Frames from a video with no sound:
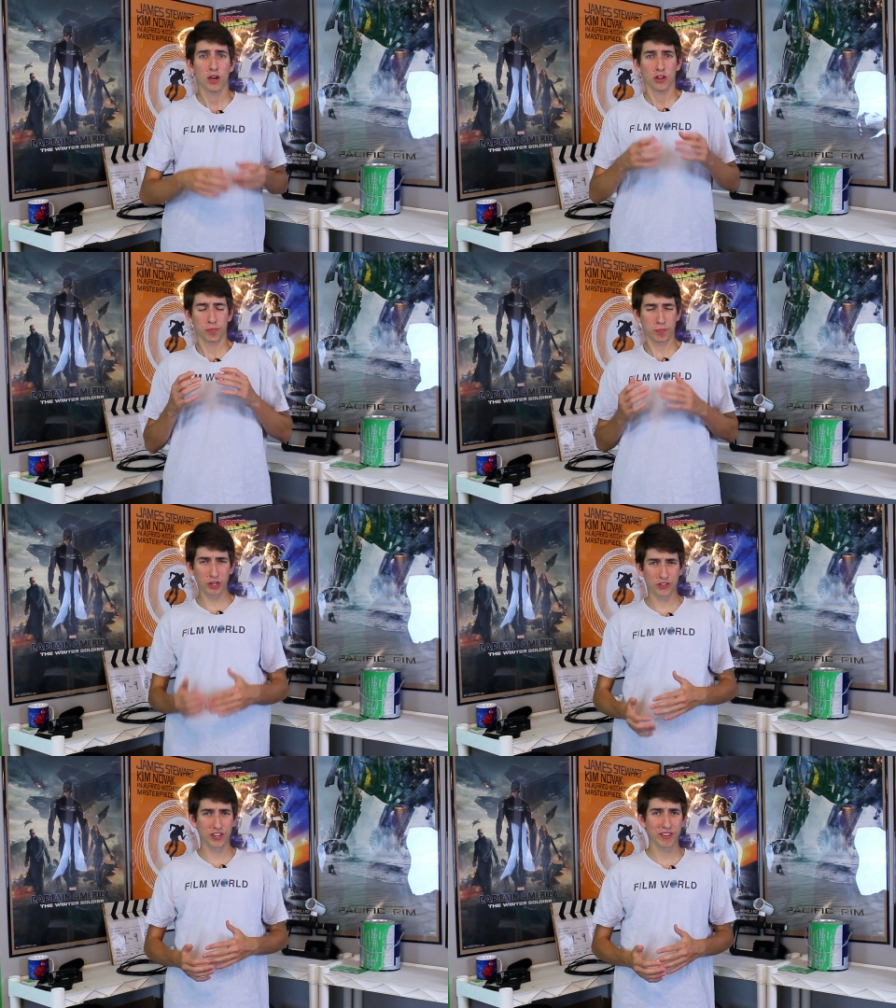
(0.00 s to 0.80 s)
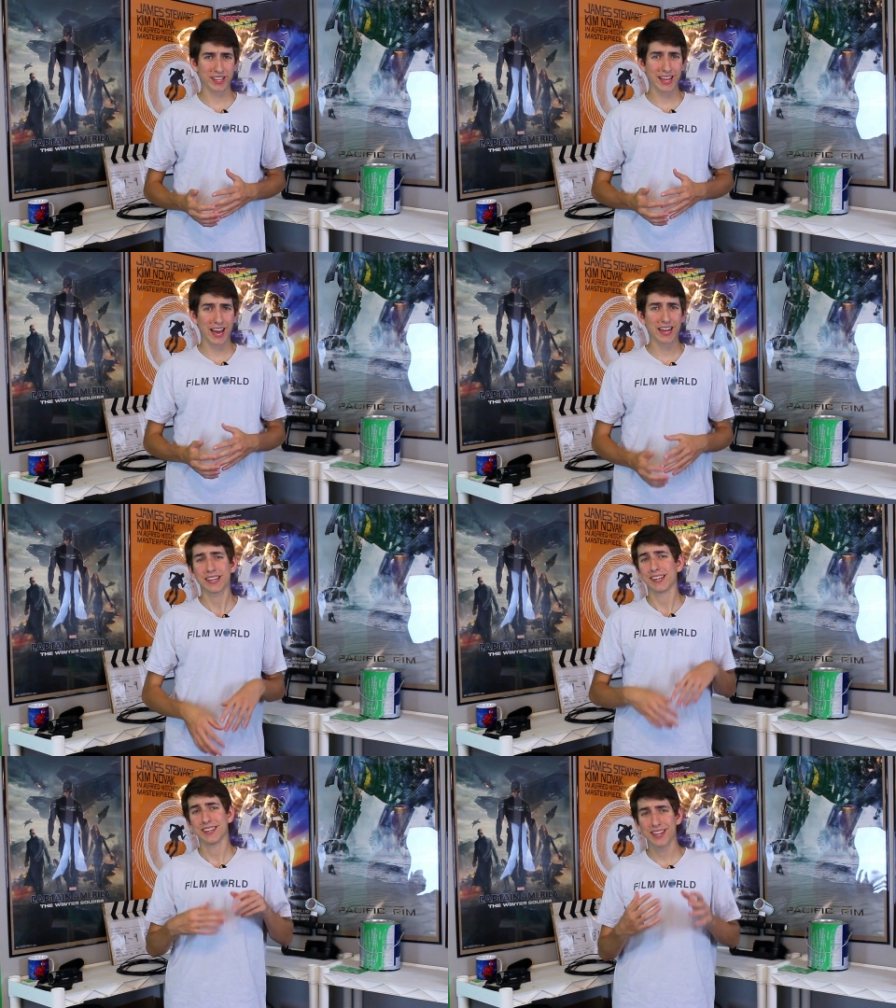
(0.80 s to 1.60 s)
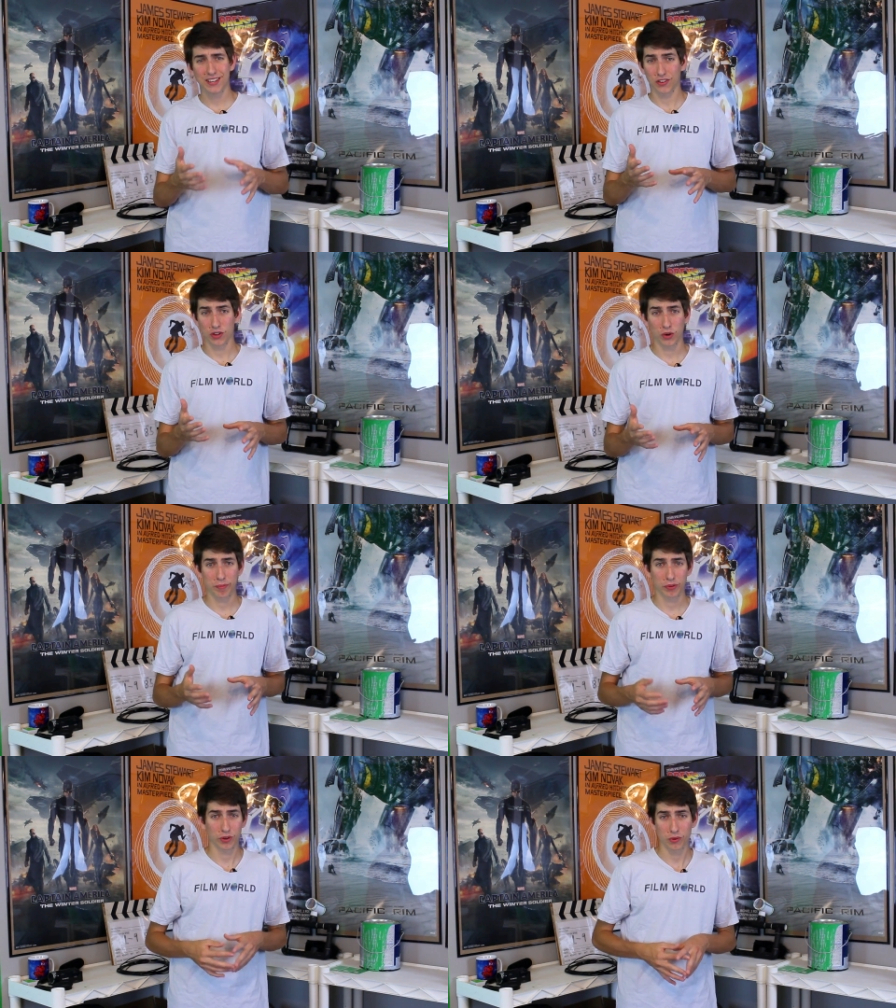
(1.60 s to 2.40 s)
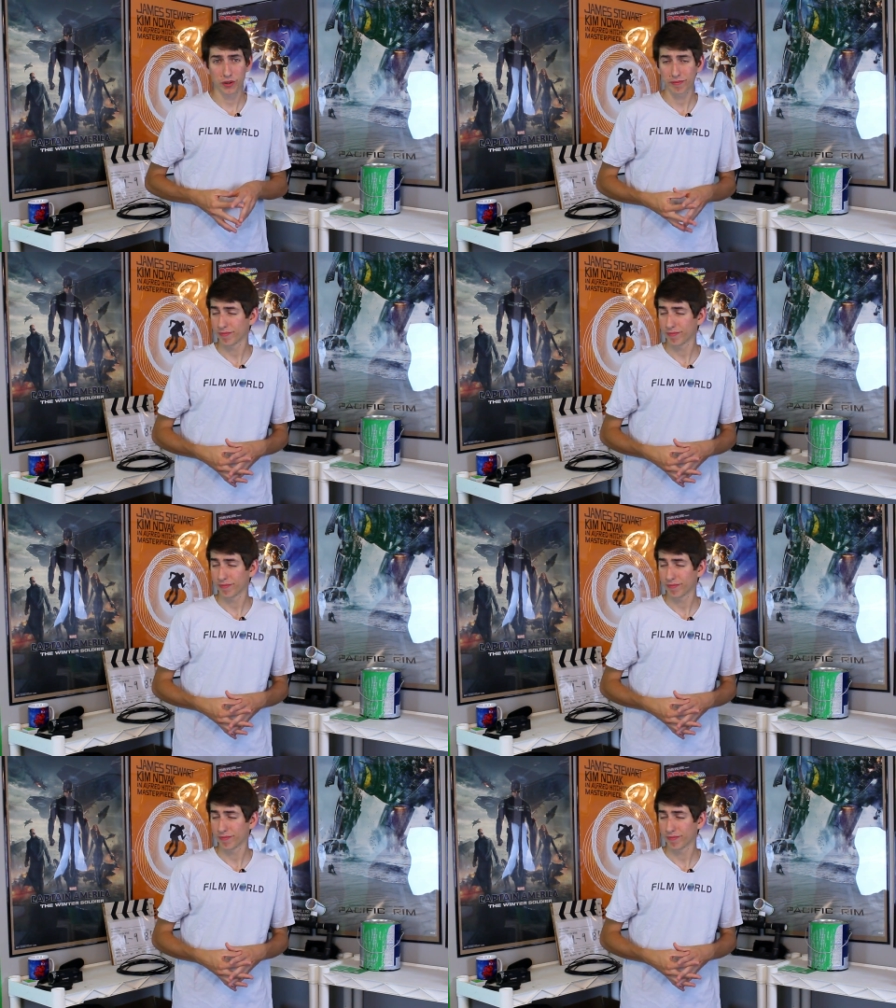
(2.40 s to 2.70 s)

It's bigger stuff like that needs its own episode.